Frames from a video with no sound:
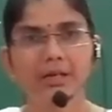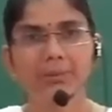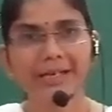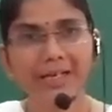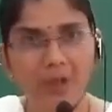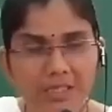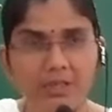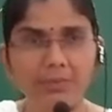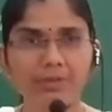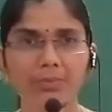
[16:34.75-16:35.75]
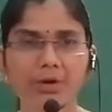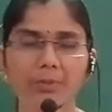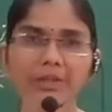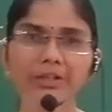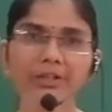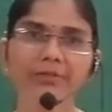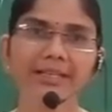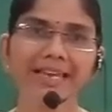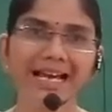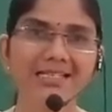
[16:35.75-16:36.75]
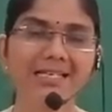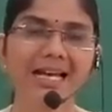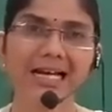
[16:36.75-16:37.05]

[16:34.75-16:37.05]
because of the property of a gas.